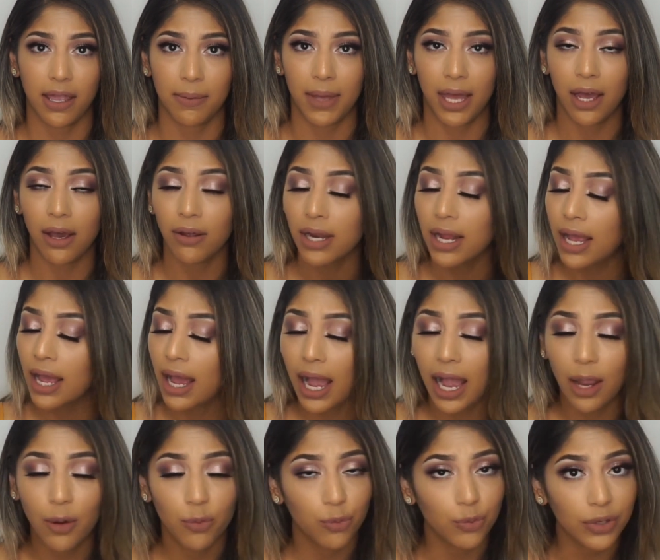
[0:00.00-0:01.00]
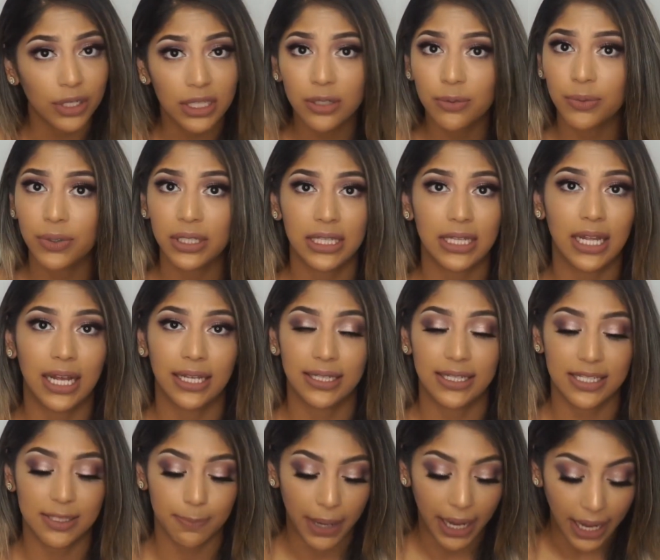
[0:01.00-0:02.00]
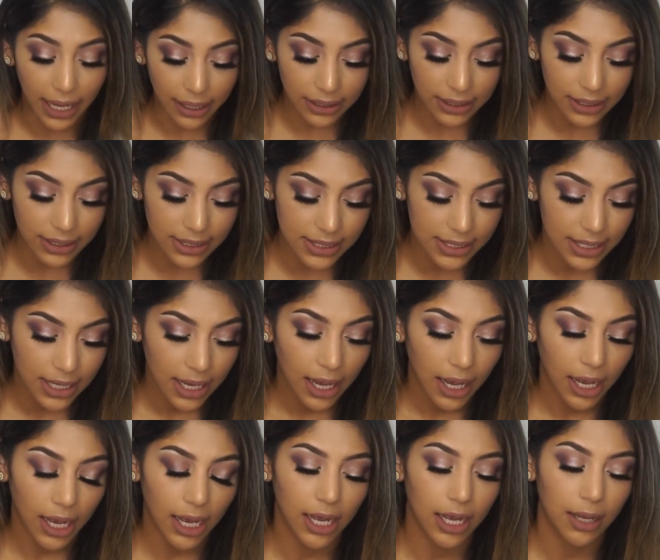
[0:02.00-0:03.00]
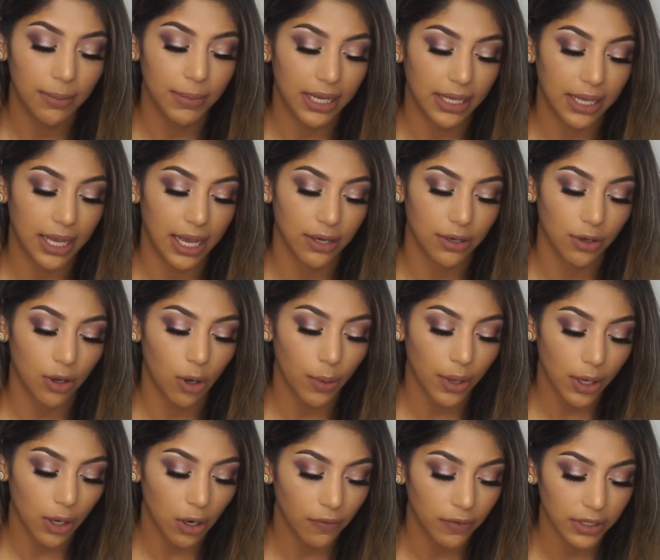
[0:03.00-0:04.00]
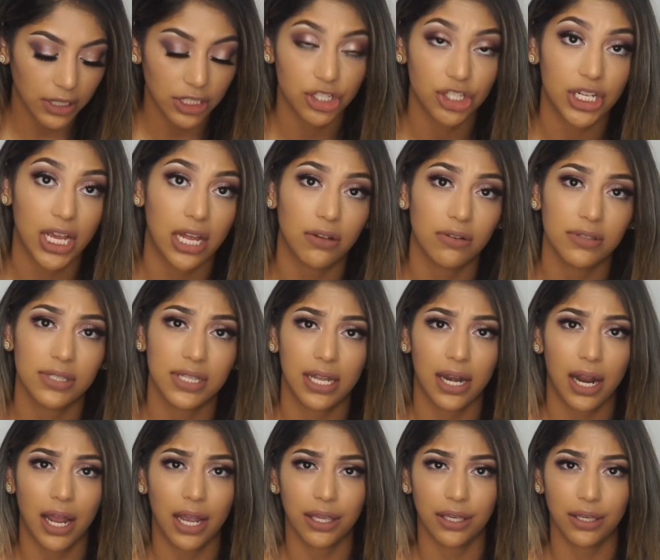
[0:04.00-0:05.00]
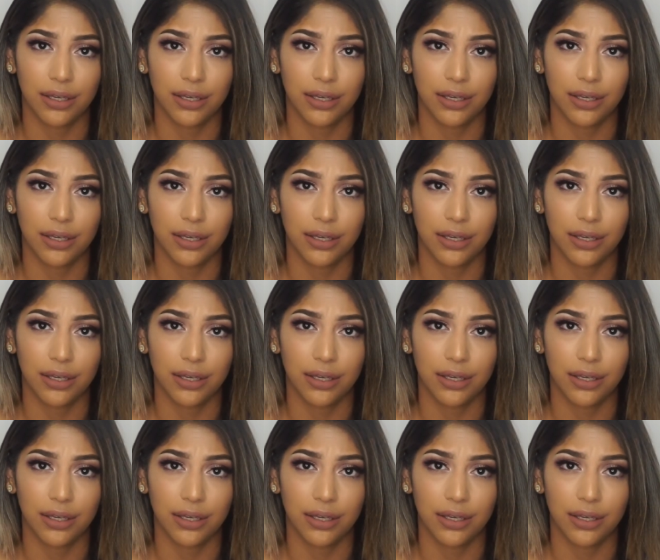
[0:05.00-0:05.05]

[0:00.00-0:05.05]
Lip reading: came out. I really like this palette. Again, going over the shadows that I